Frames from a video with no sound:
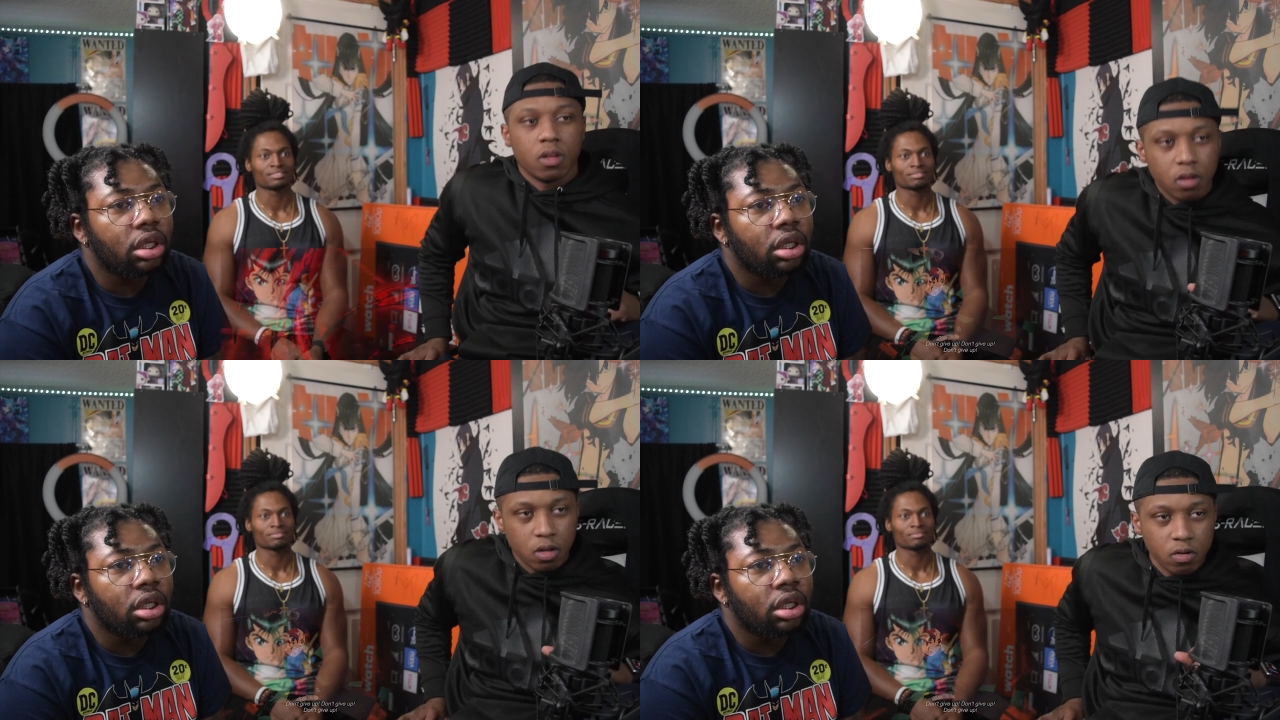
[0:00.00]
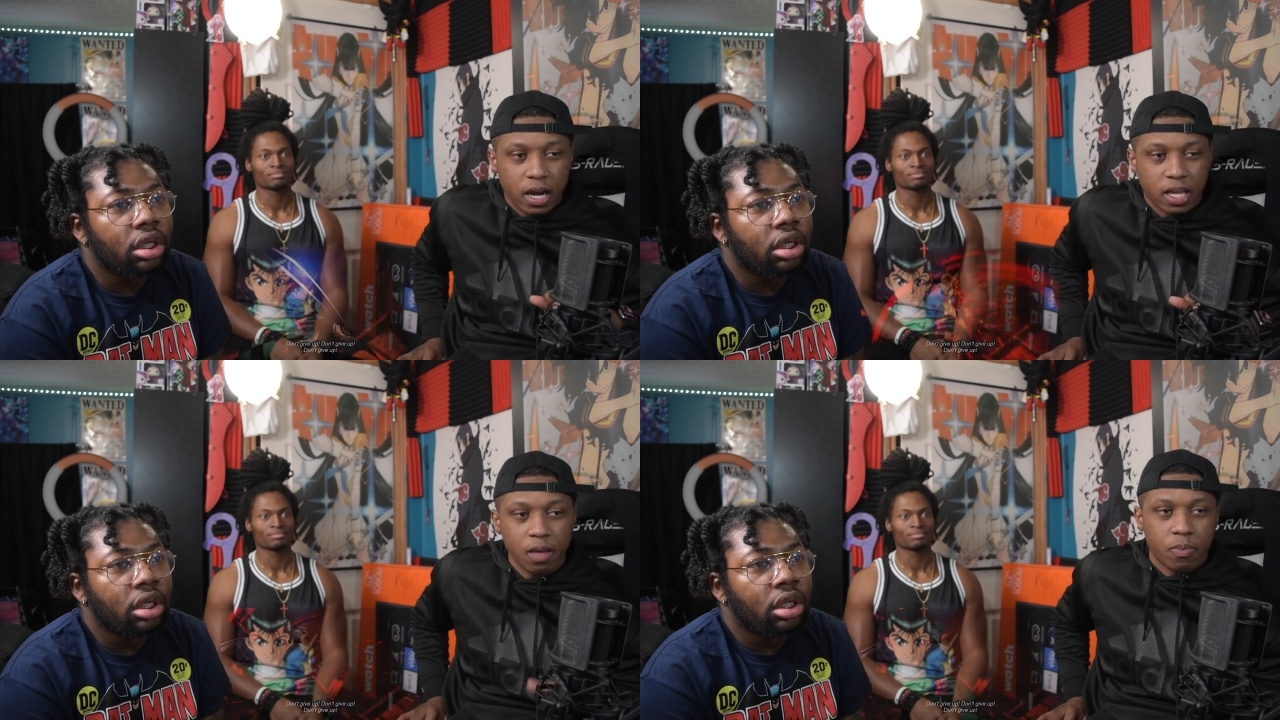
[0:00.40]

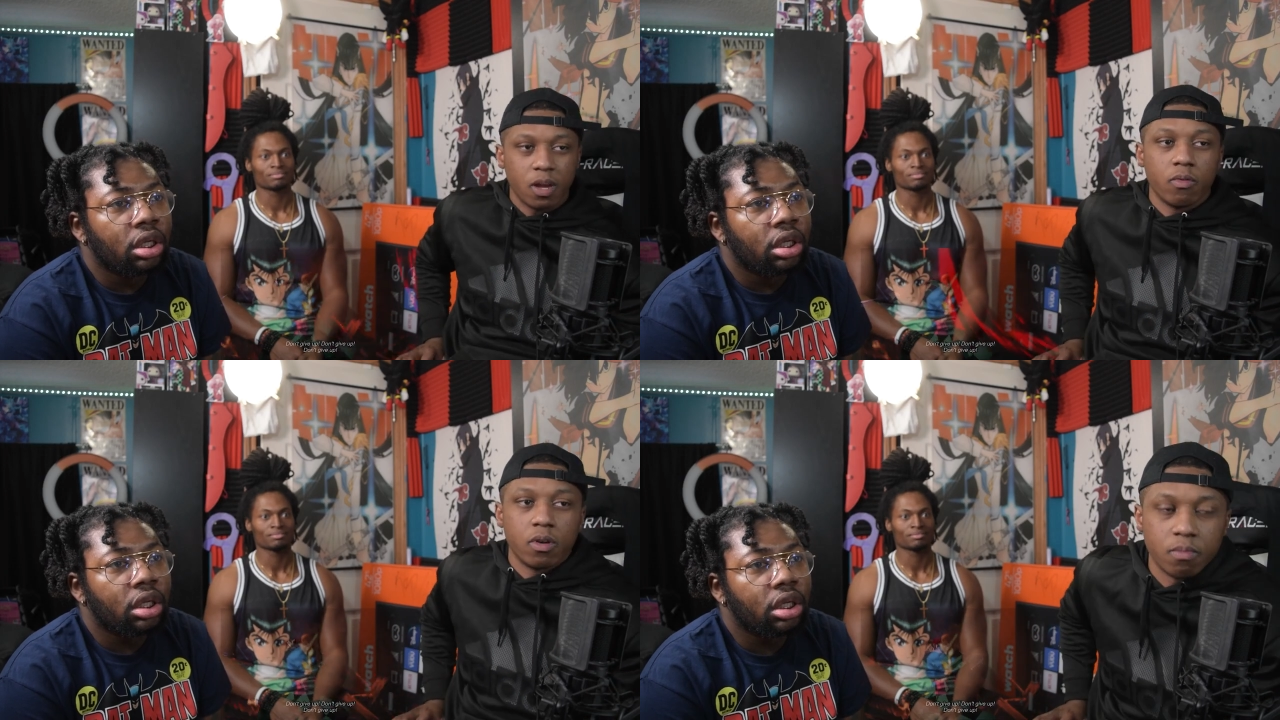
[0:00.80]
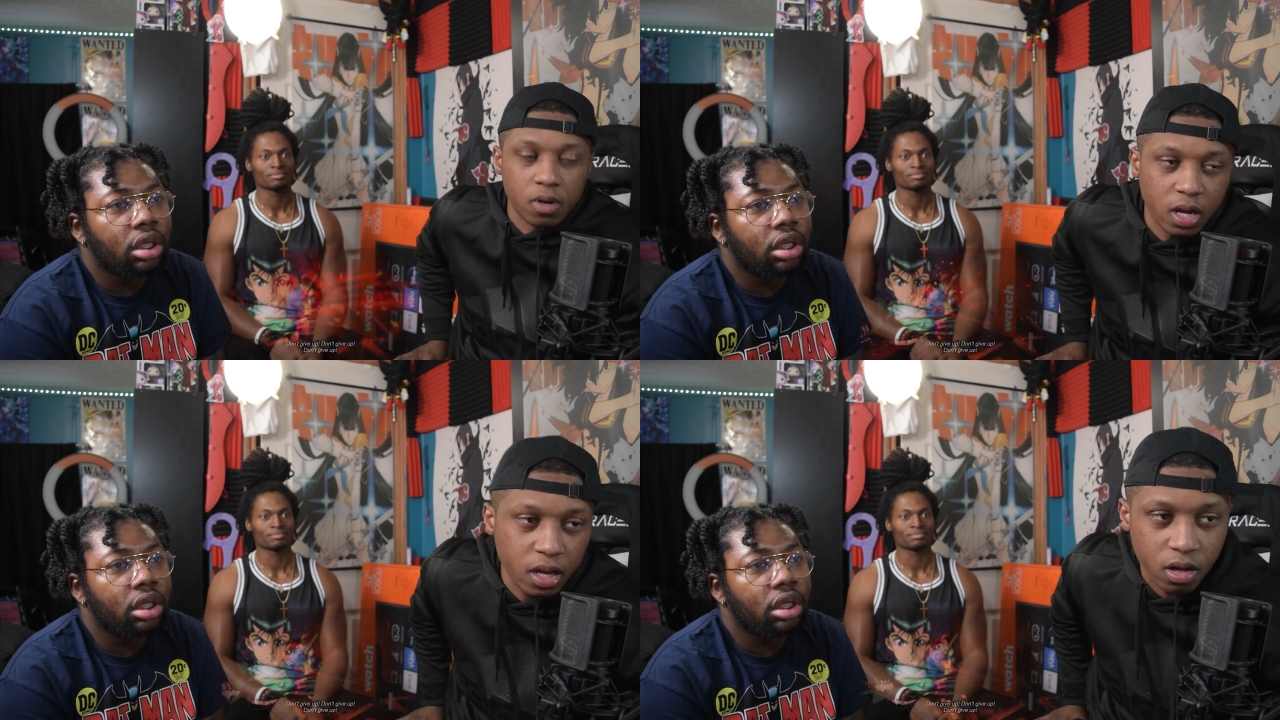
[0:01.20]
Speaker 1: You're not keeping up with
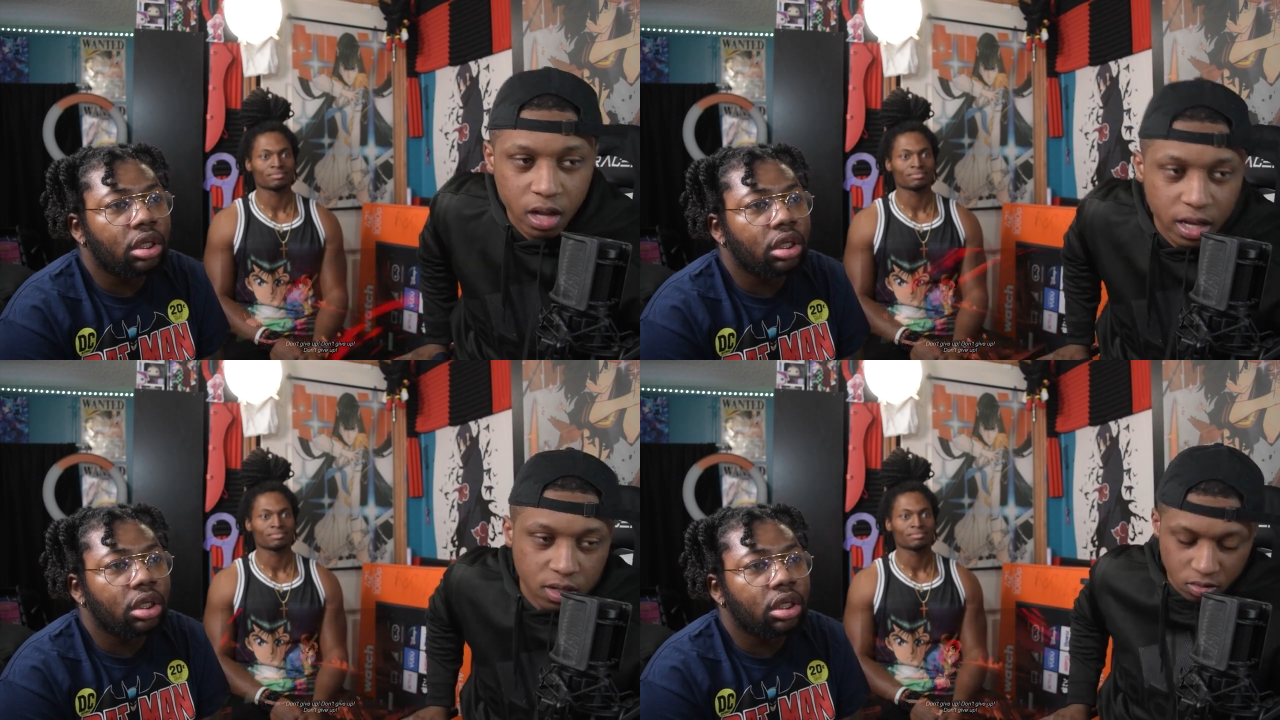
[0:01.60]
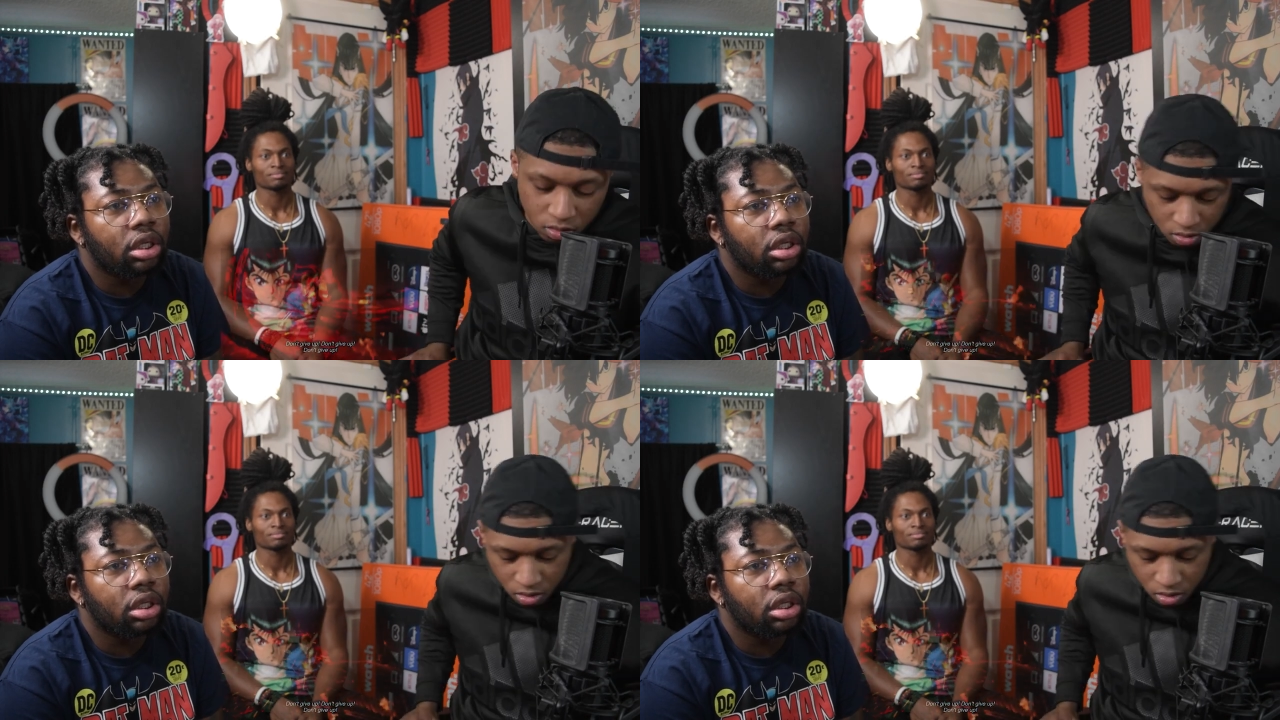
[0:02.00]
him, bro. I ain't gonna lie to you.